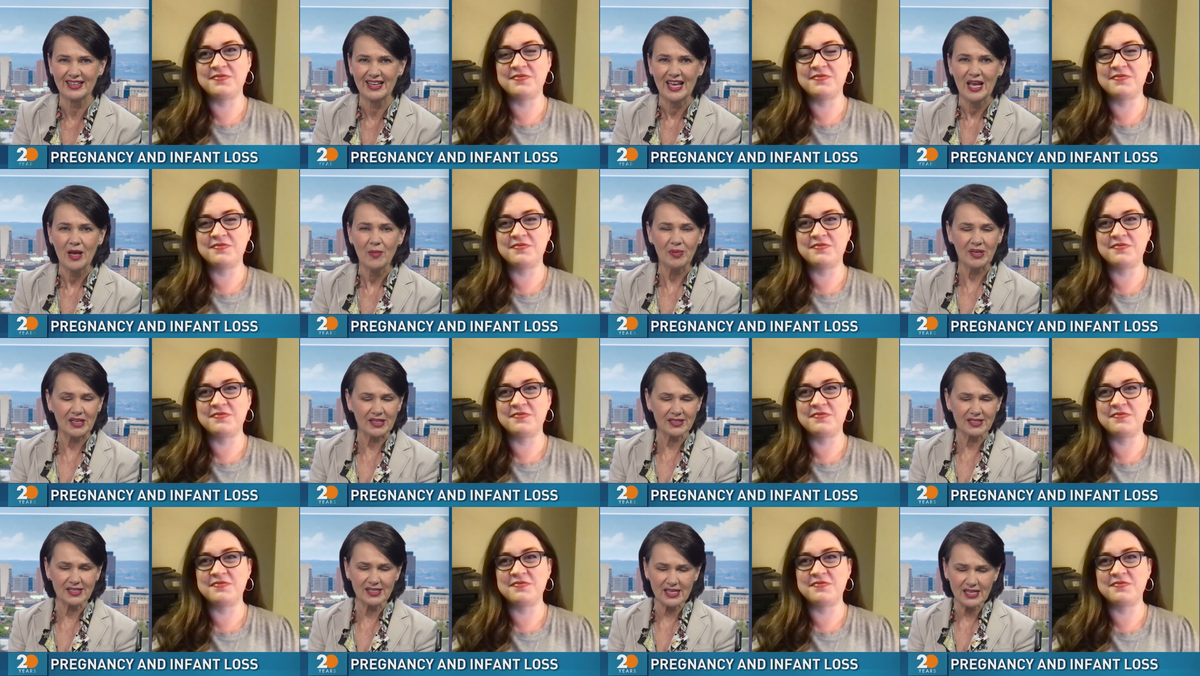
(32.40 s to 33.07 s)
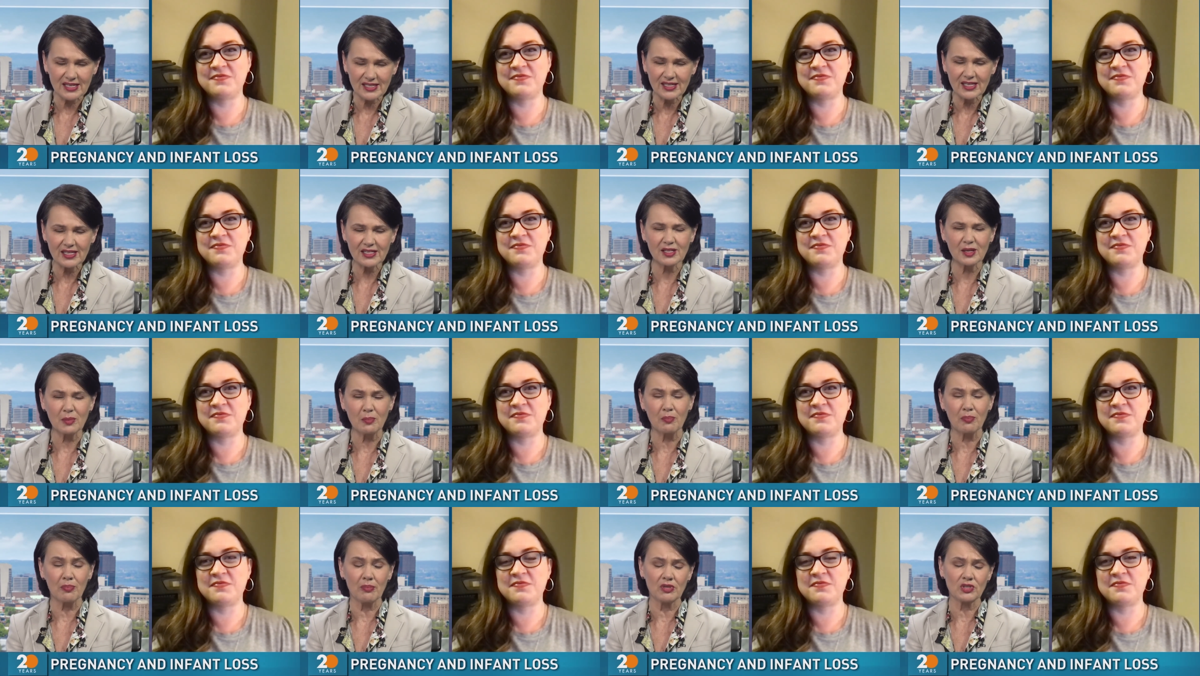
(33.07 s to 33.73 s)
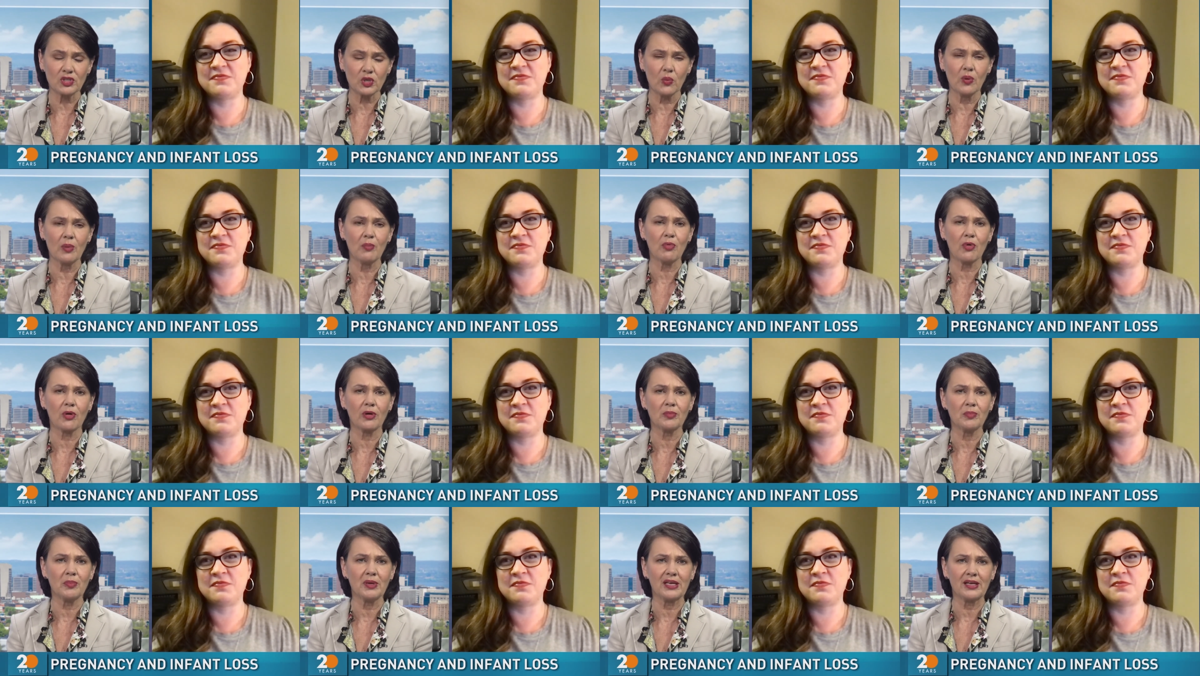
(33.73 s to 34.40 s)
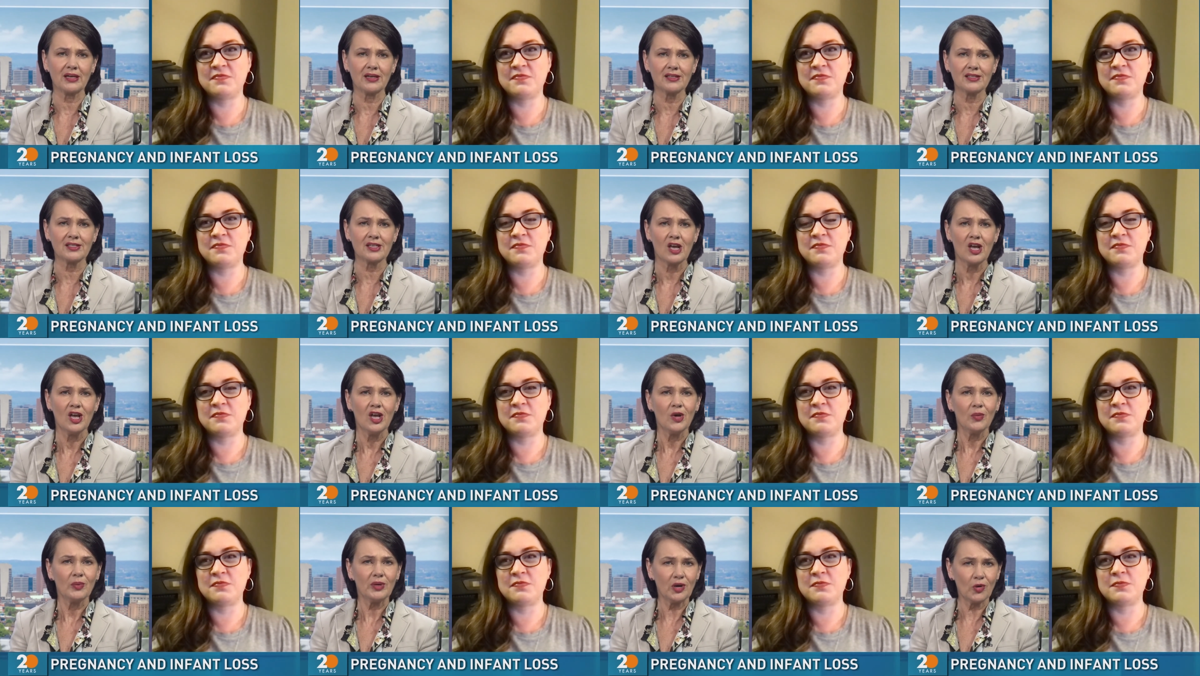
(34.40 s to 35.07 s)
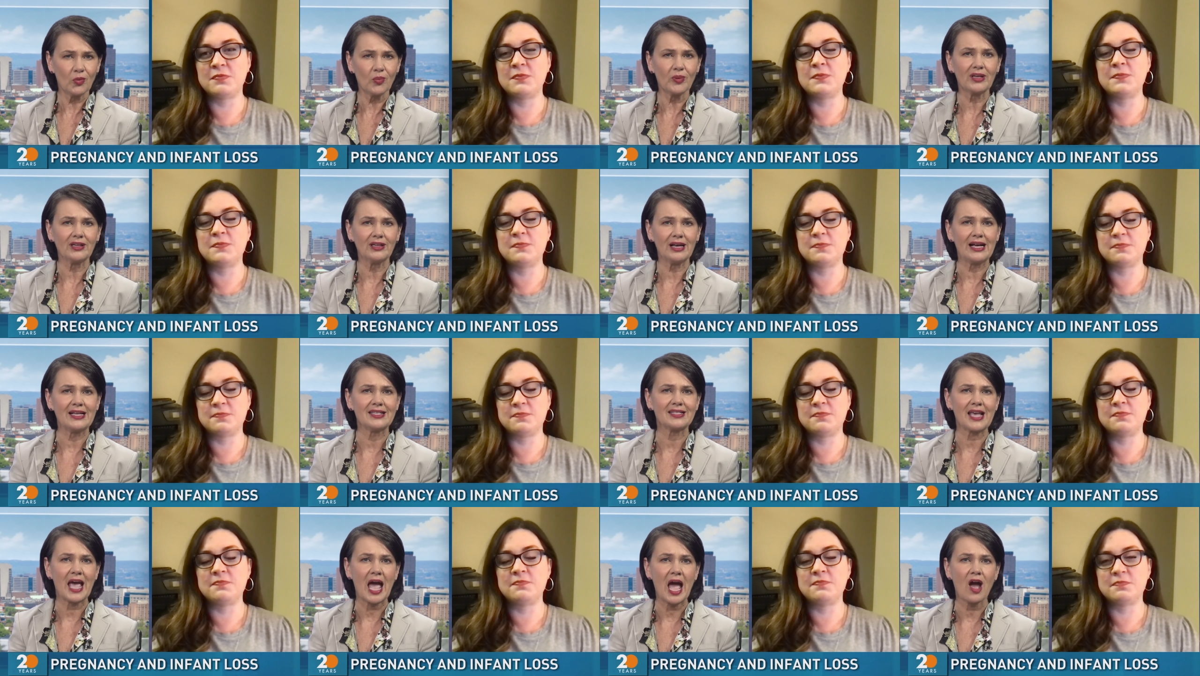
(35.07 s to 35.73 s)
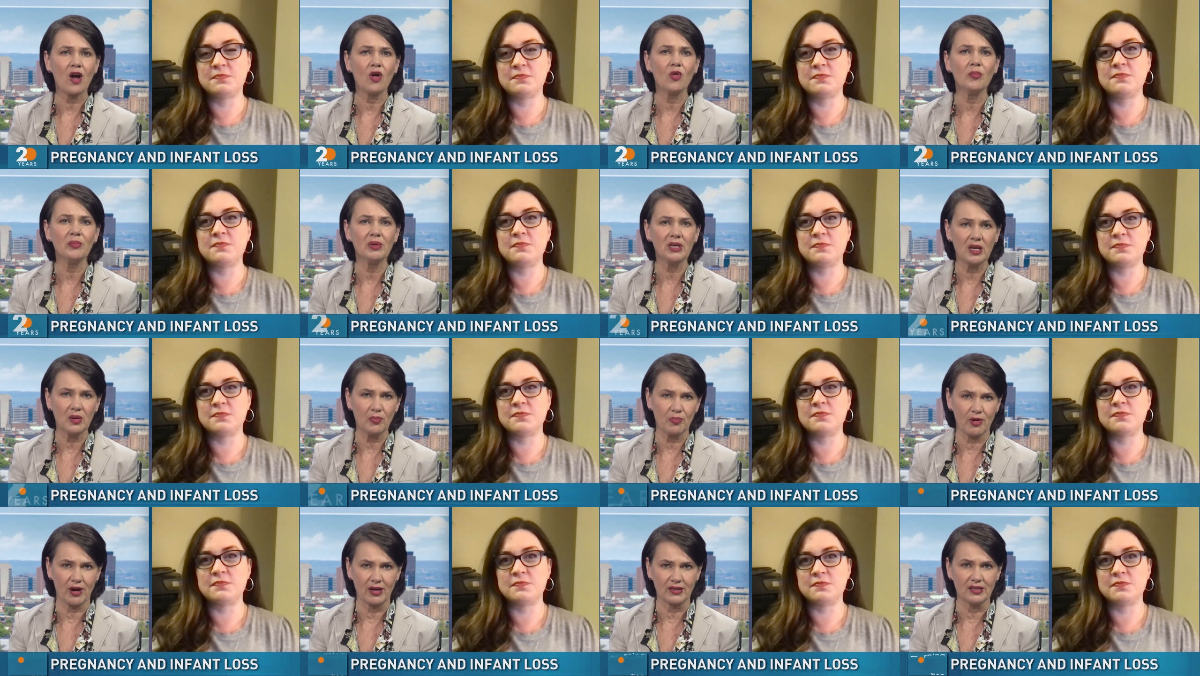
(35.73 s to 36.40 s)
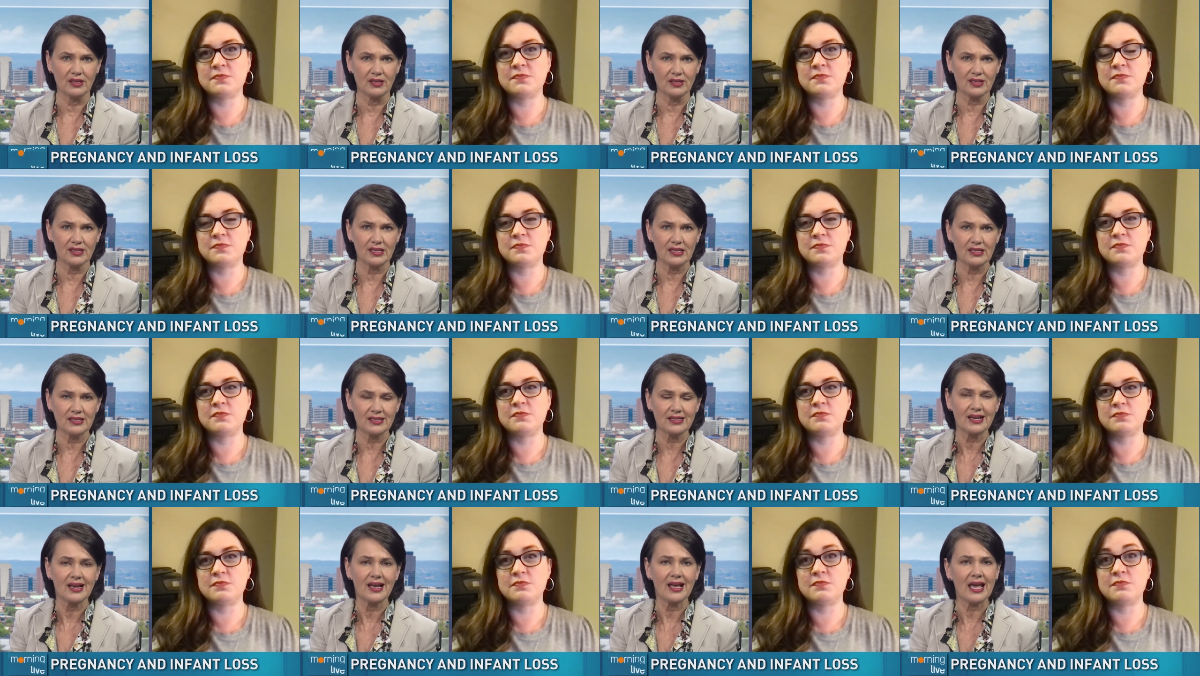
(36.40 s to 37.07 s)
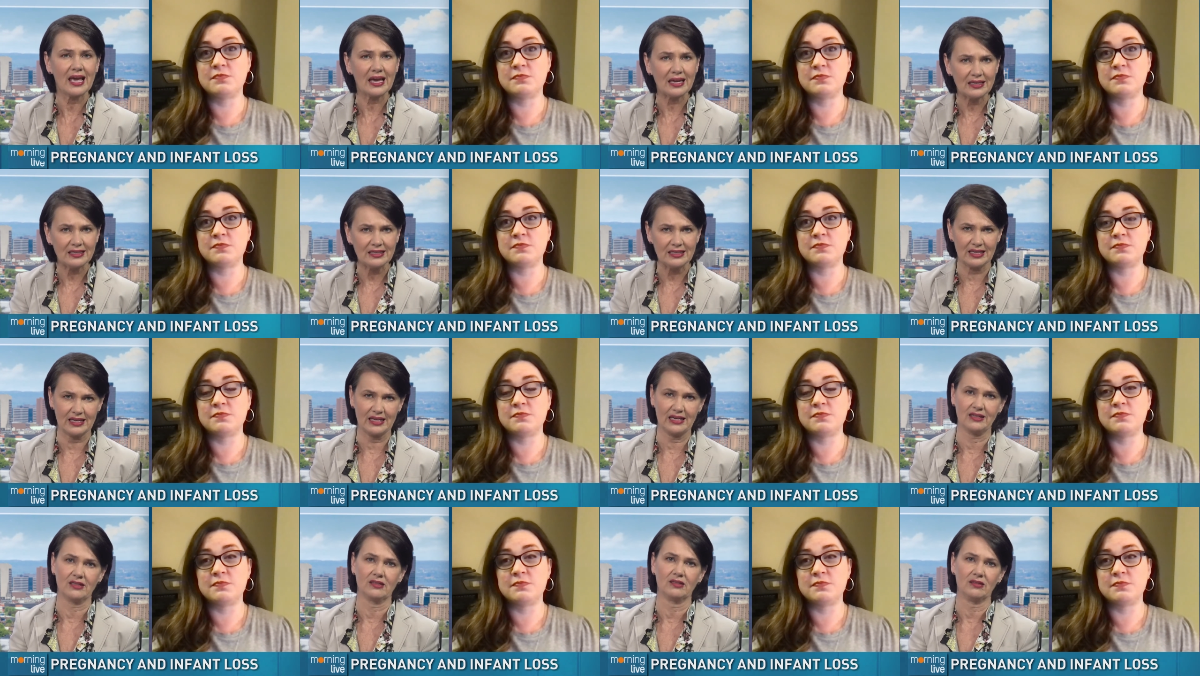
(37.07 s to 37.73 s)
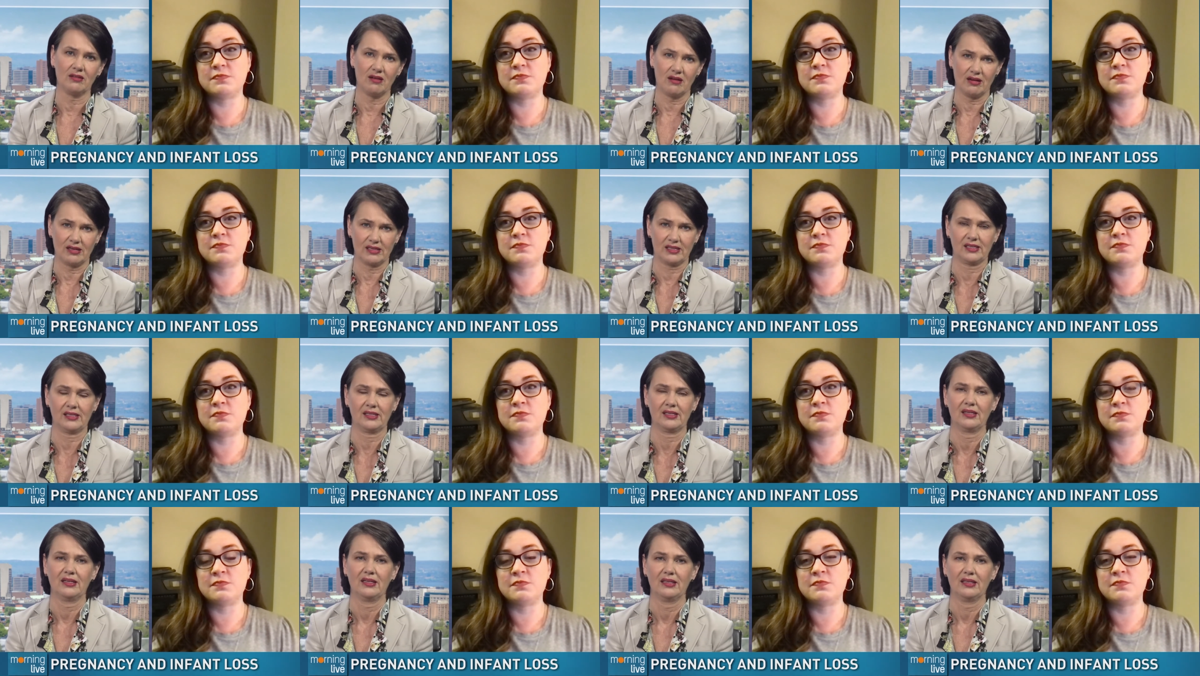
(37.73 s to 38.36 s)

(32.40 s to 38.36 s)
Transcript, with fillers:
Speaker 1: Because this is so important because we don't realize how many pregnancies end in a loss.